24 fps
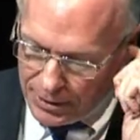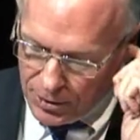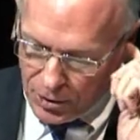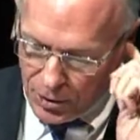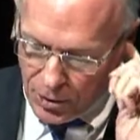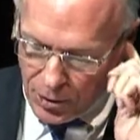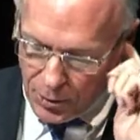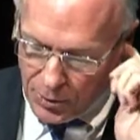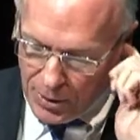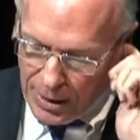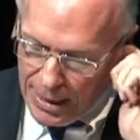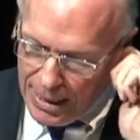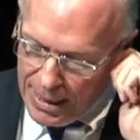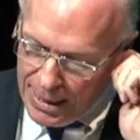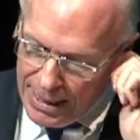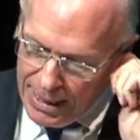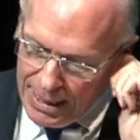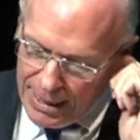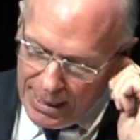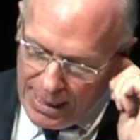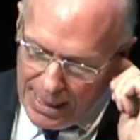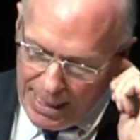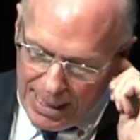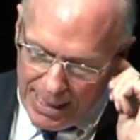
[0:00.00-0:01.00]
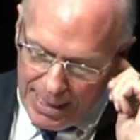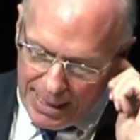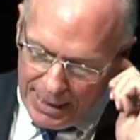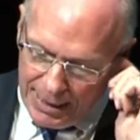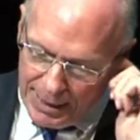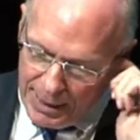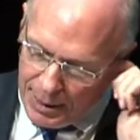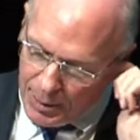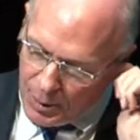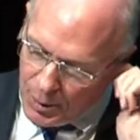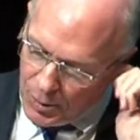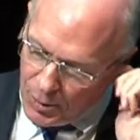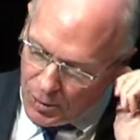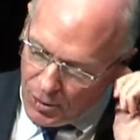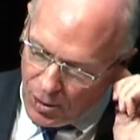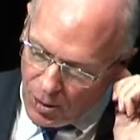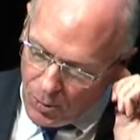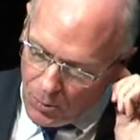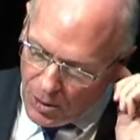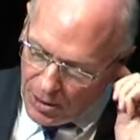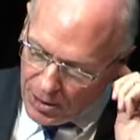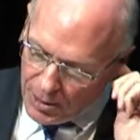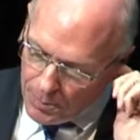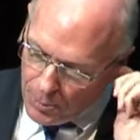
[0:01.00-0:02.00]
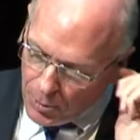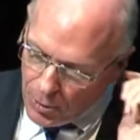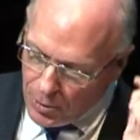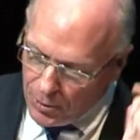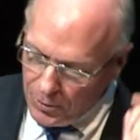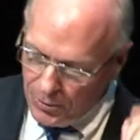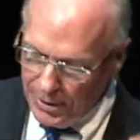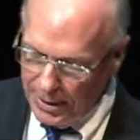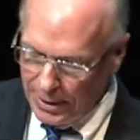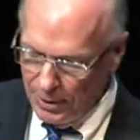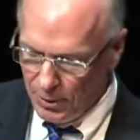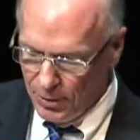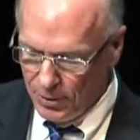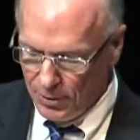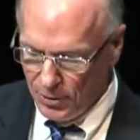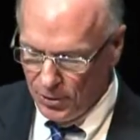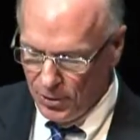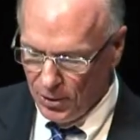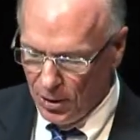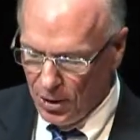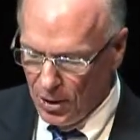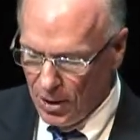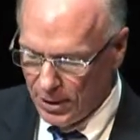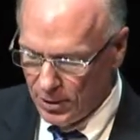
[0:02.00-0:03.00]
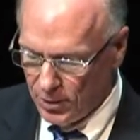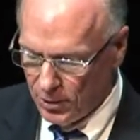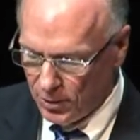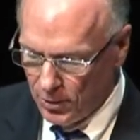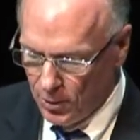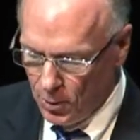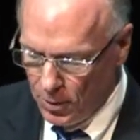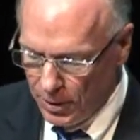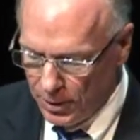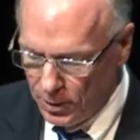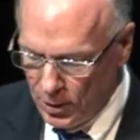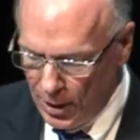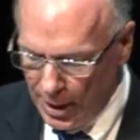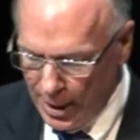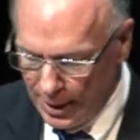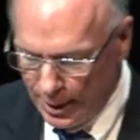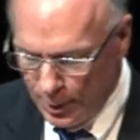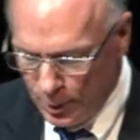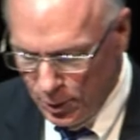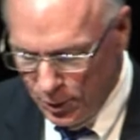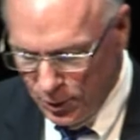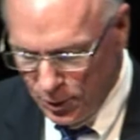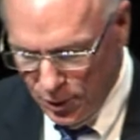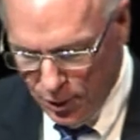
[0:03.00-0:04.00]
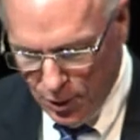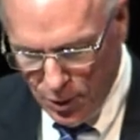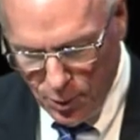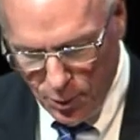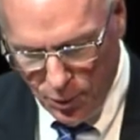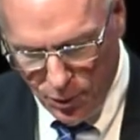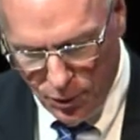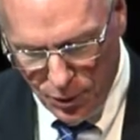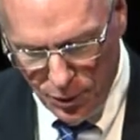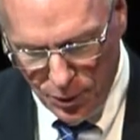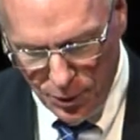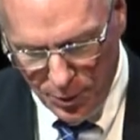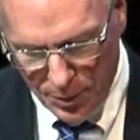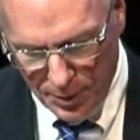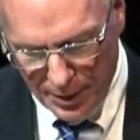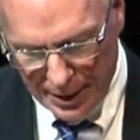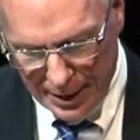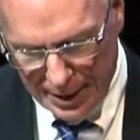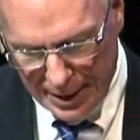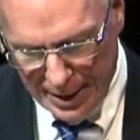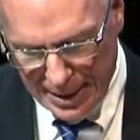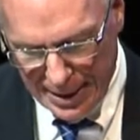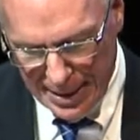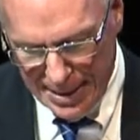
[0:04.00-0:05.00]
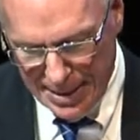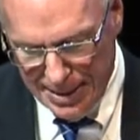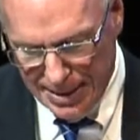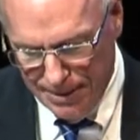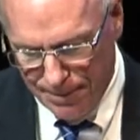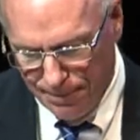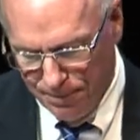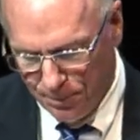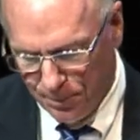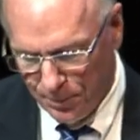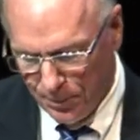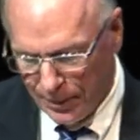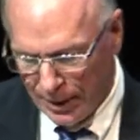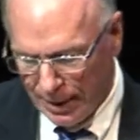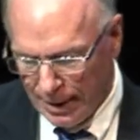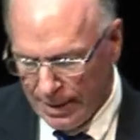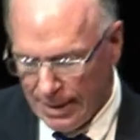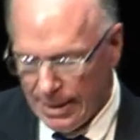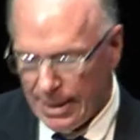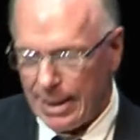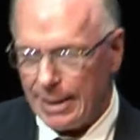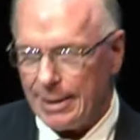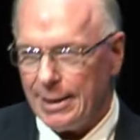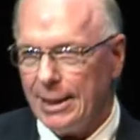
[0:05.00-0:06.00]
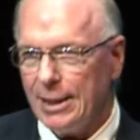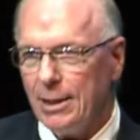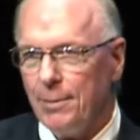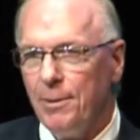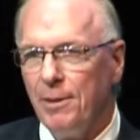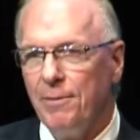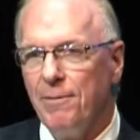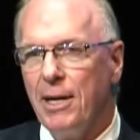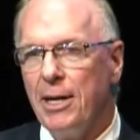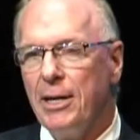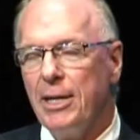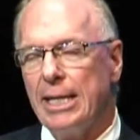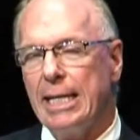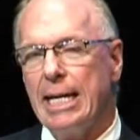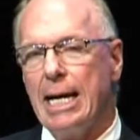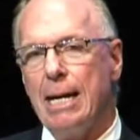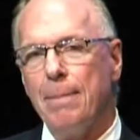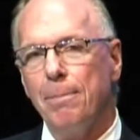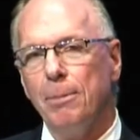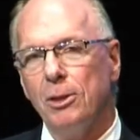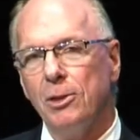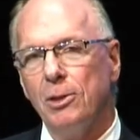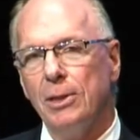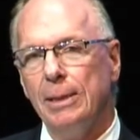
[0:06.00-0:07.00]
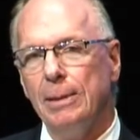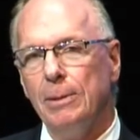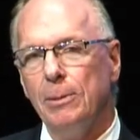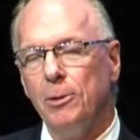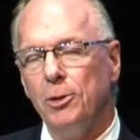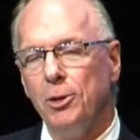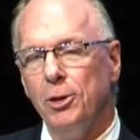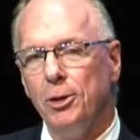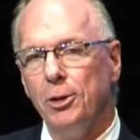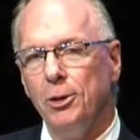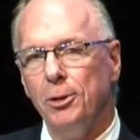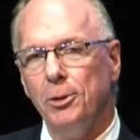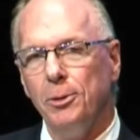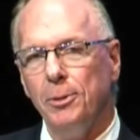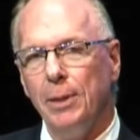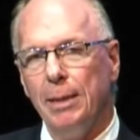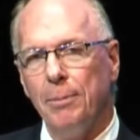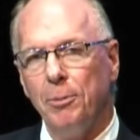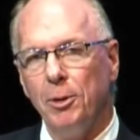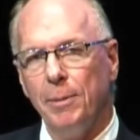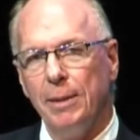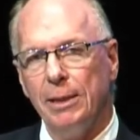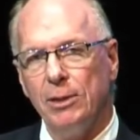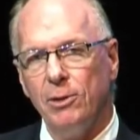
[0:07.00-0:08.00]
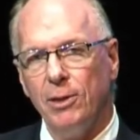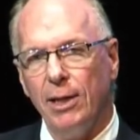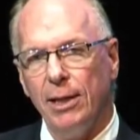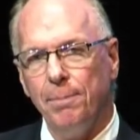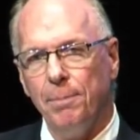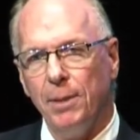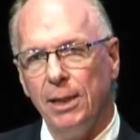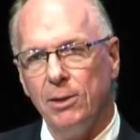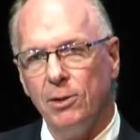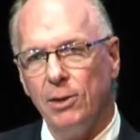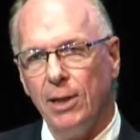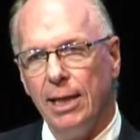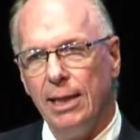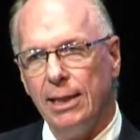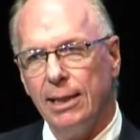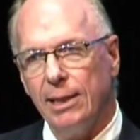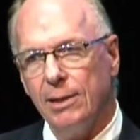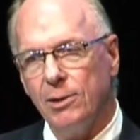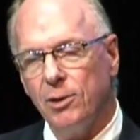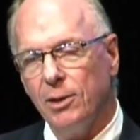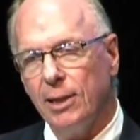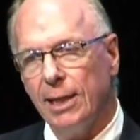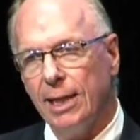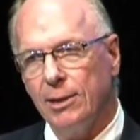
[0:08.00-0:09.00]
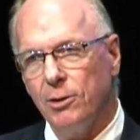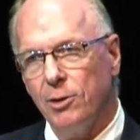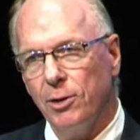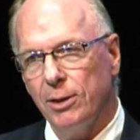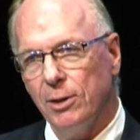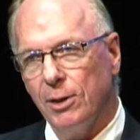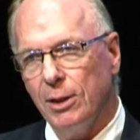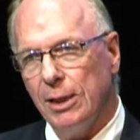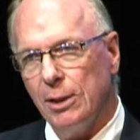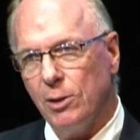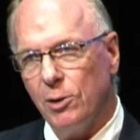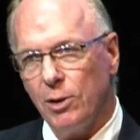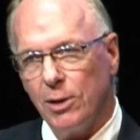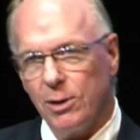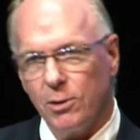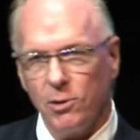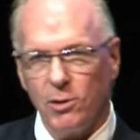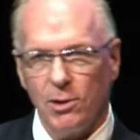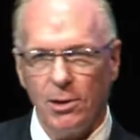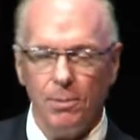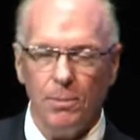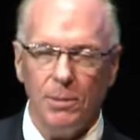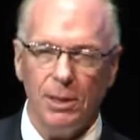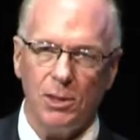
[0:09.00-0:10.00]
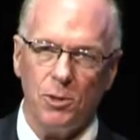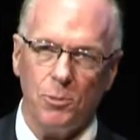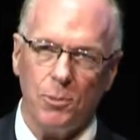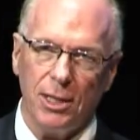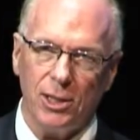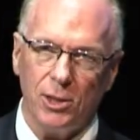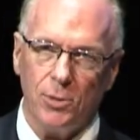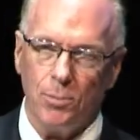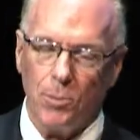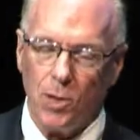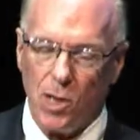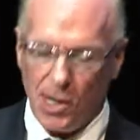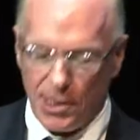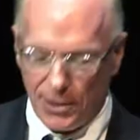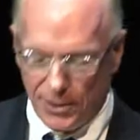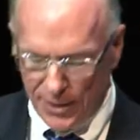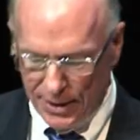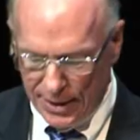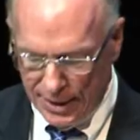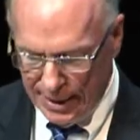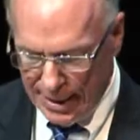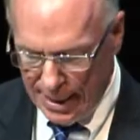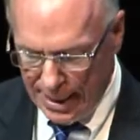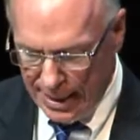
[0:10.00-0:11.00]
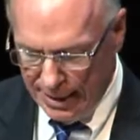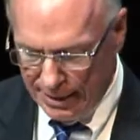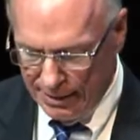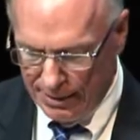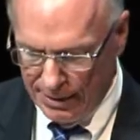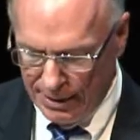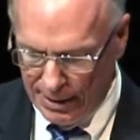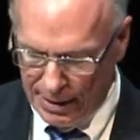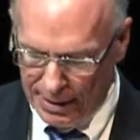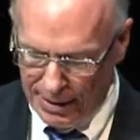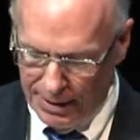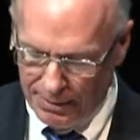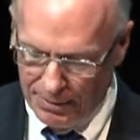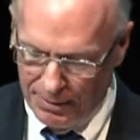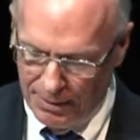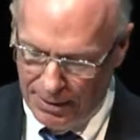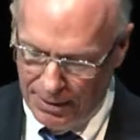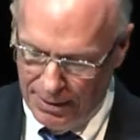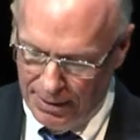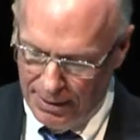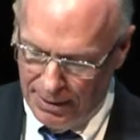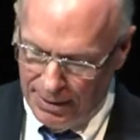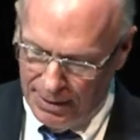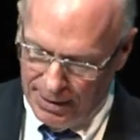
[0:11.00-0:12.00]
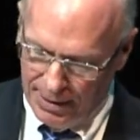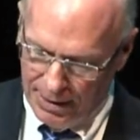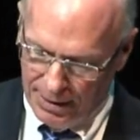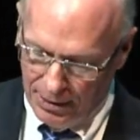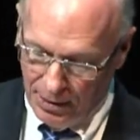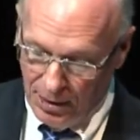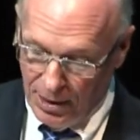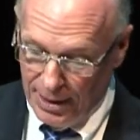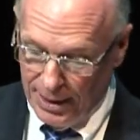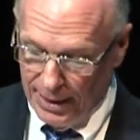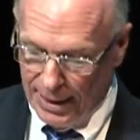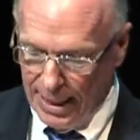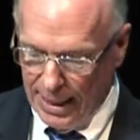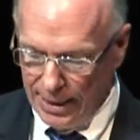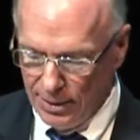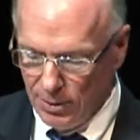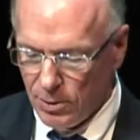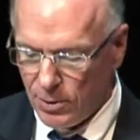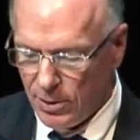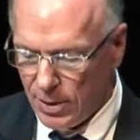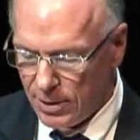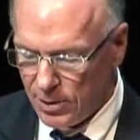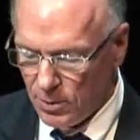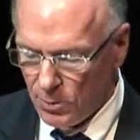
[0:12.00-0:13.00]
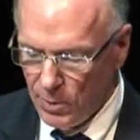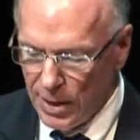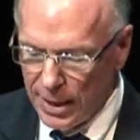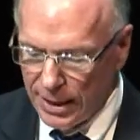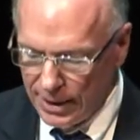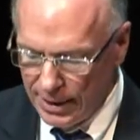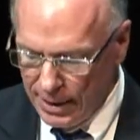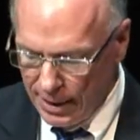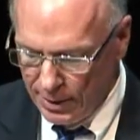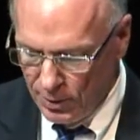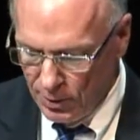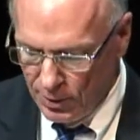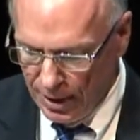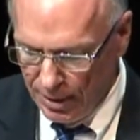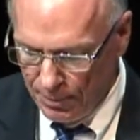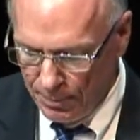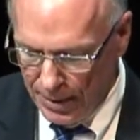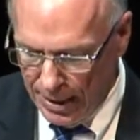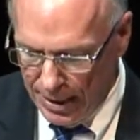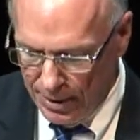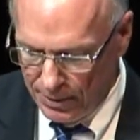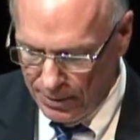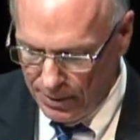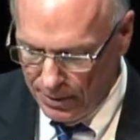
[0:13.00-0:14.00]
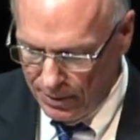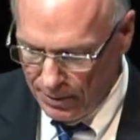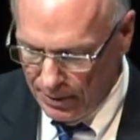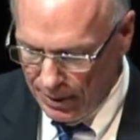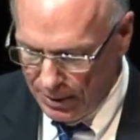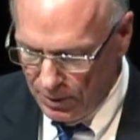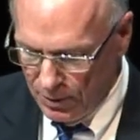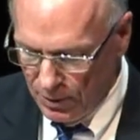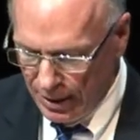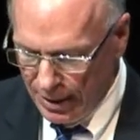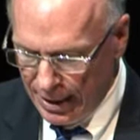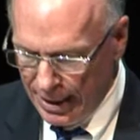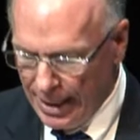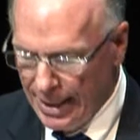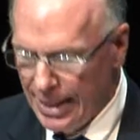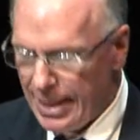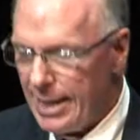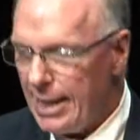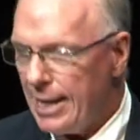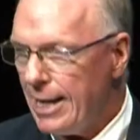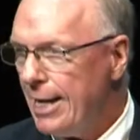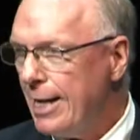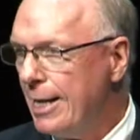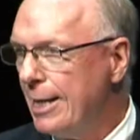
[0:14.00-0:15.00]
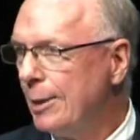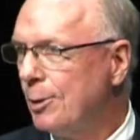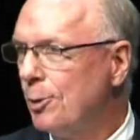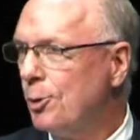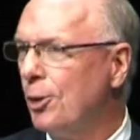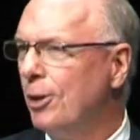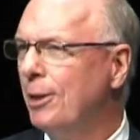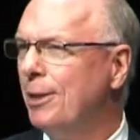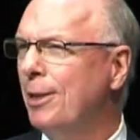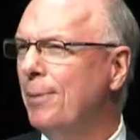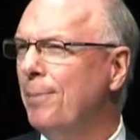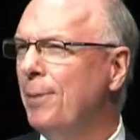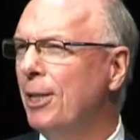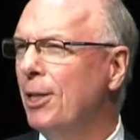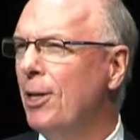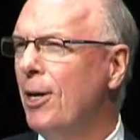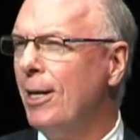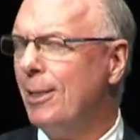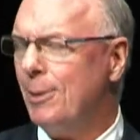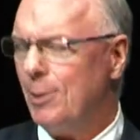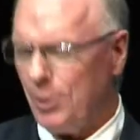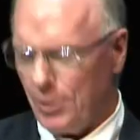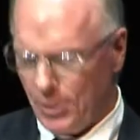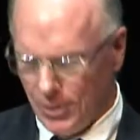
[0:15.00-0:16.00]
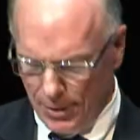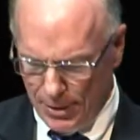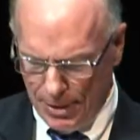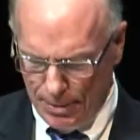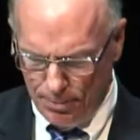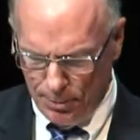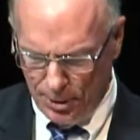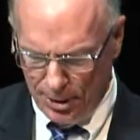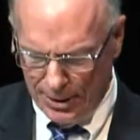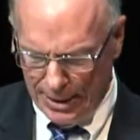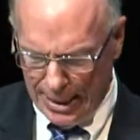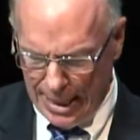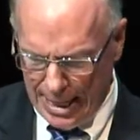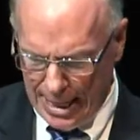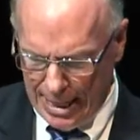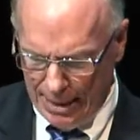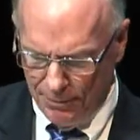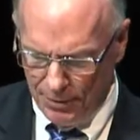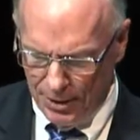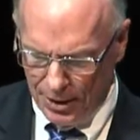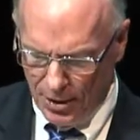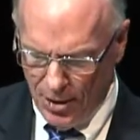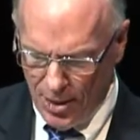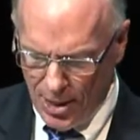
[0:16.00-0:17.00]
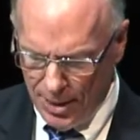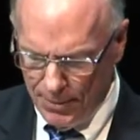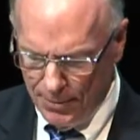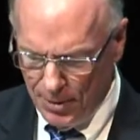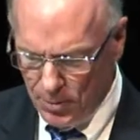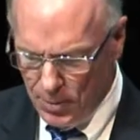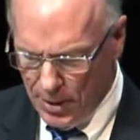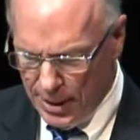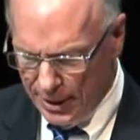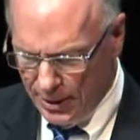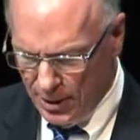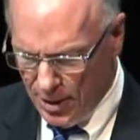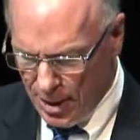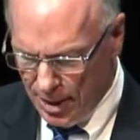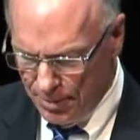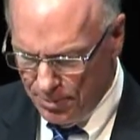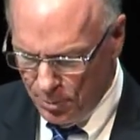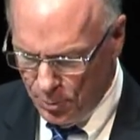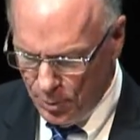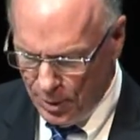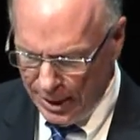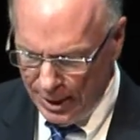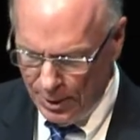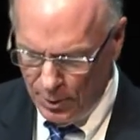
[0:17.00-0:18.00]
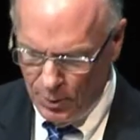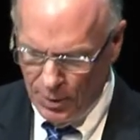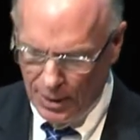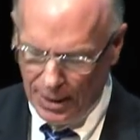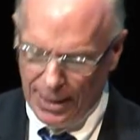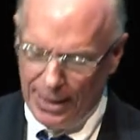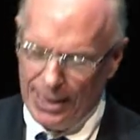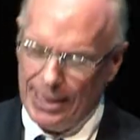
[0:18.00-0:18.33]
So this is still a work in progress. There's still lots of court challenges to go through. I think it'd be very cumbersome to implement state by state because our electricity system is much broader than that. In a lot of cases, doesn't recognize state boundaries. Certainly it'd be a lot simpler to have an economy-wide carbon price.